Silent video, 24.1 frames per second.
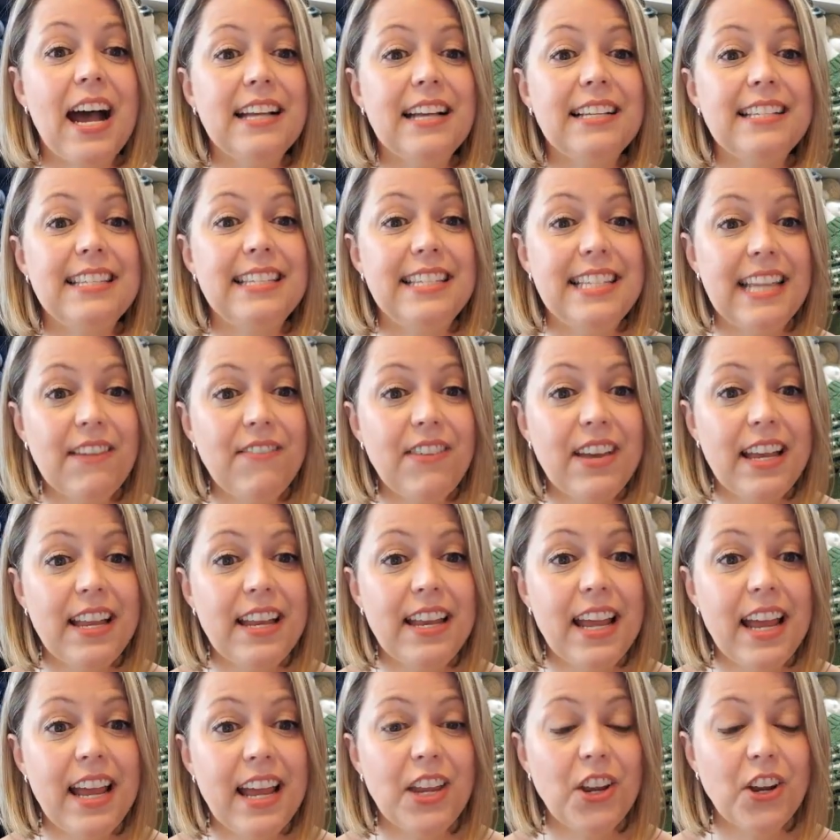Stephen,
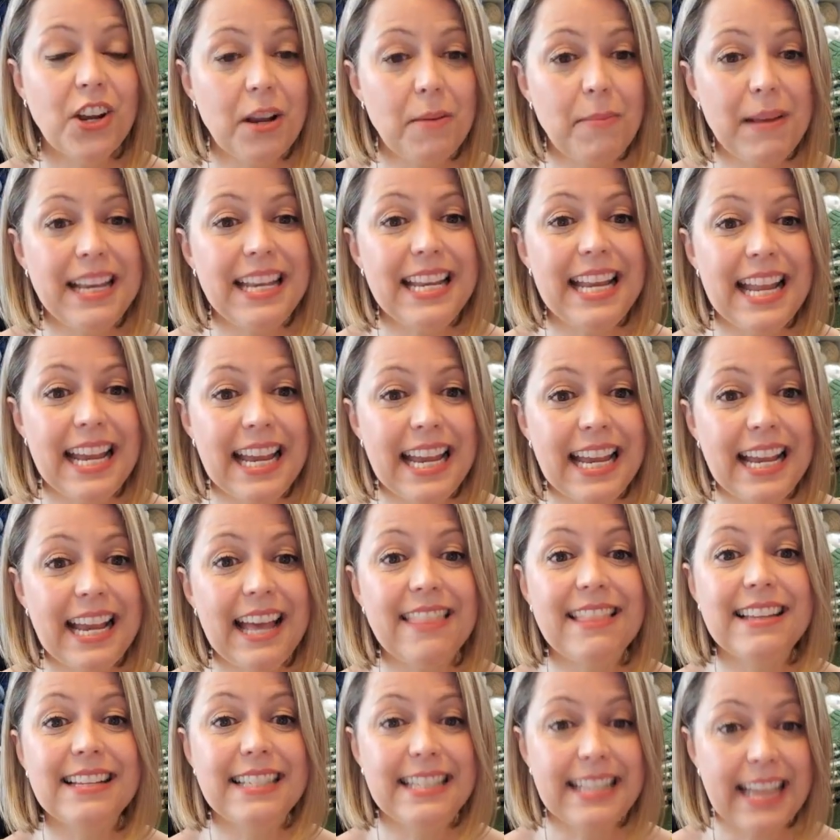you're going to be knitting
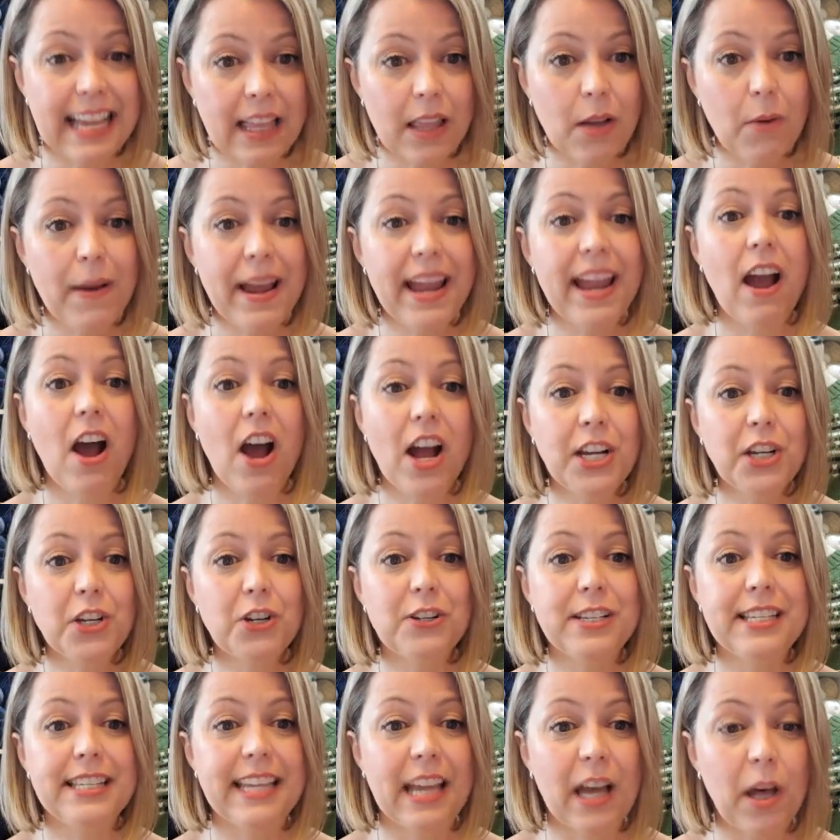the Sailaway on your
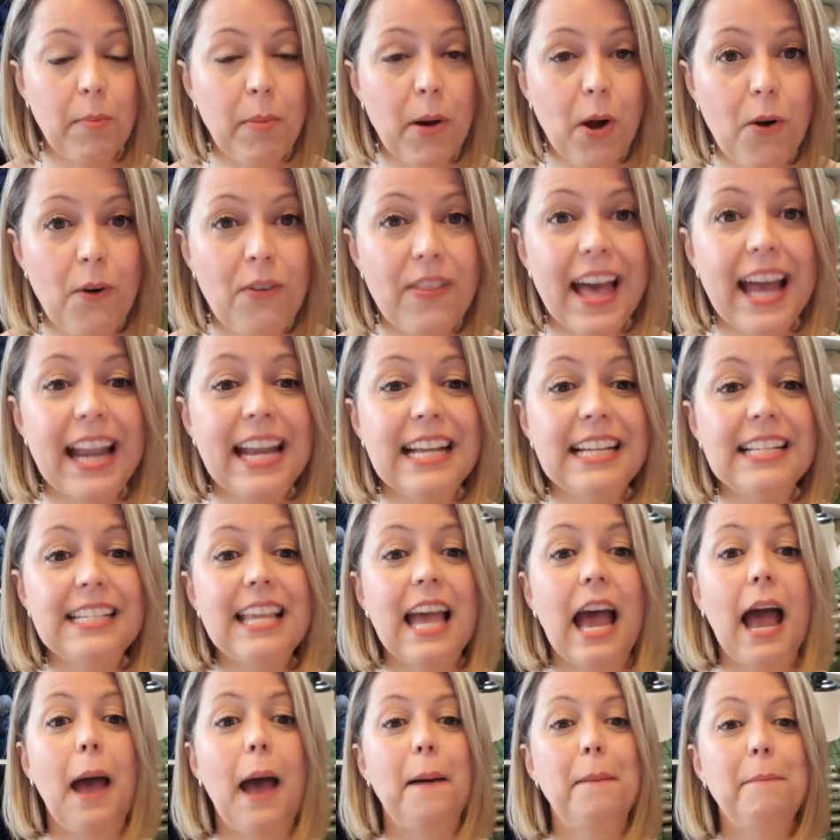sailboat. That is
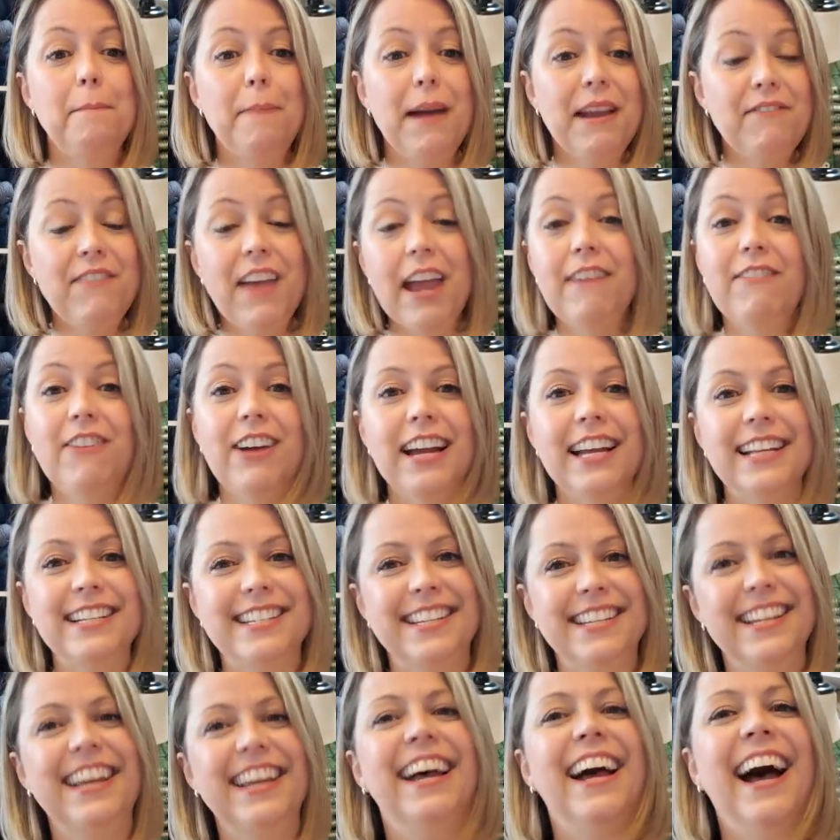my
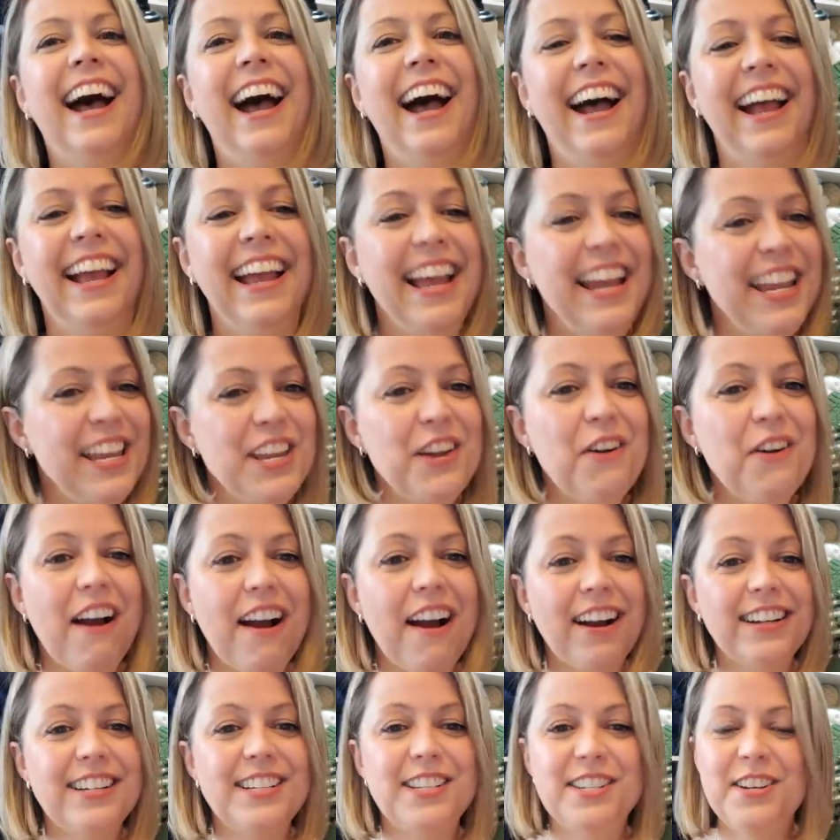favorite. You
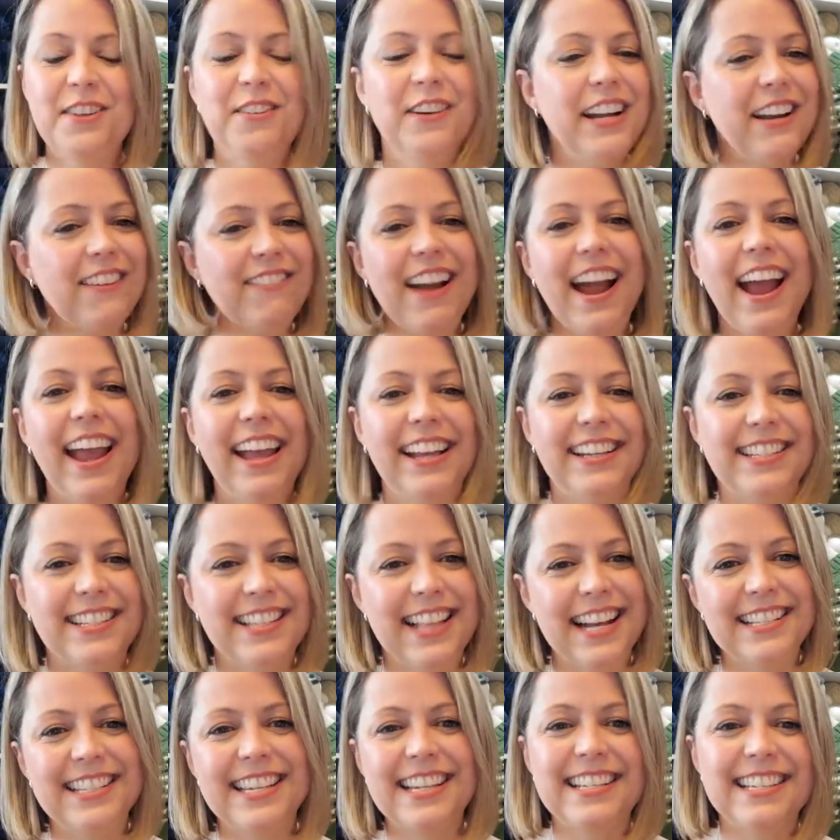are doing it right.
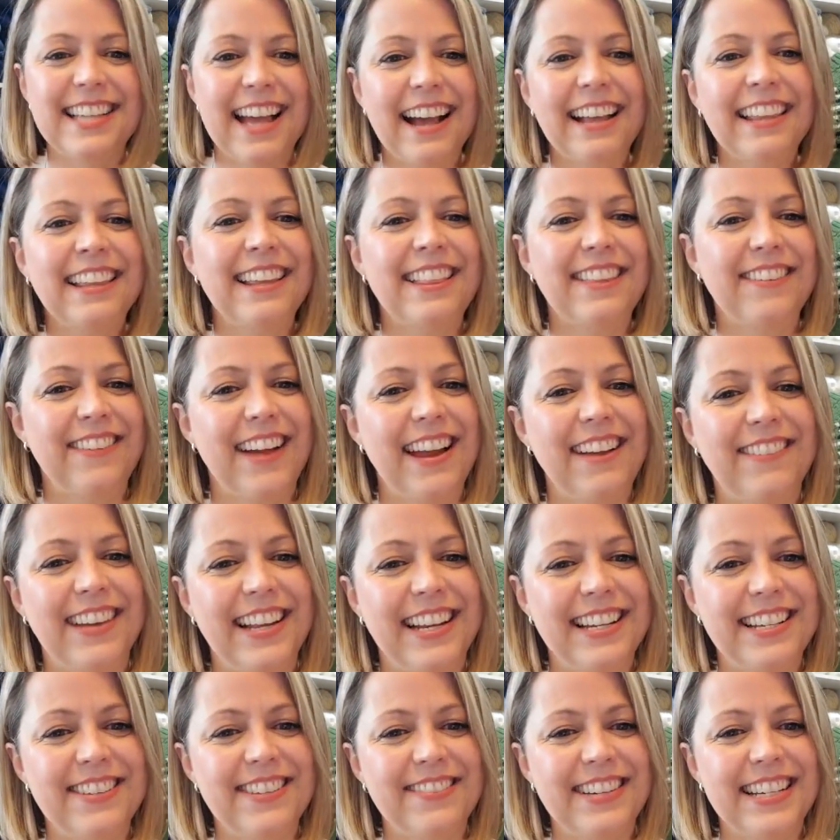That's exactly the right way
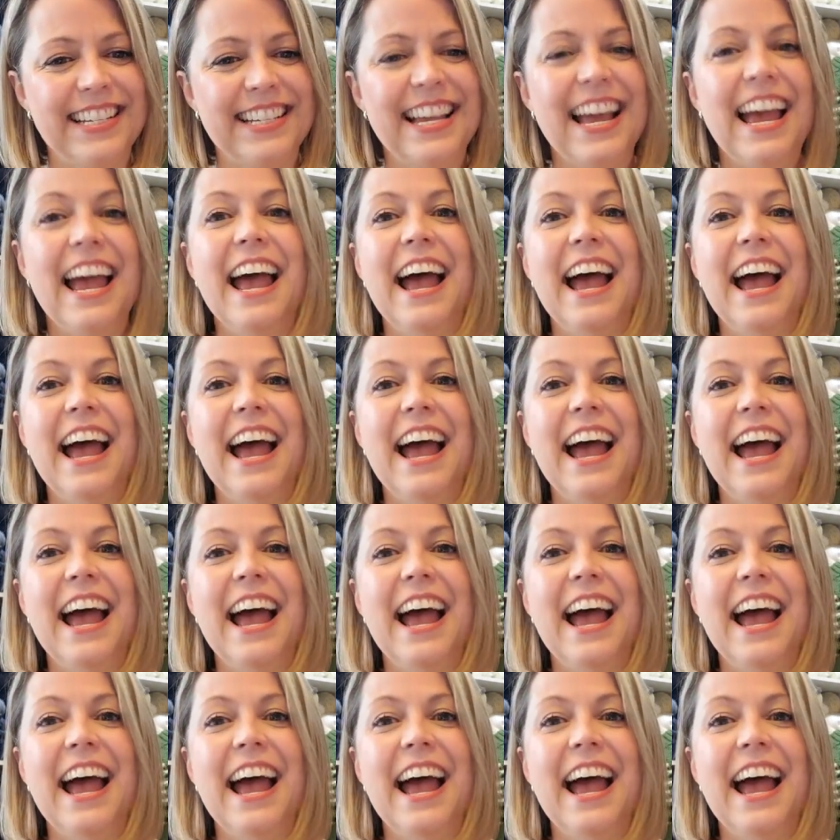to do it.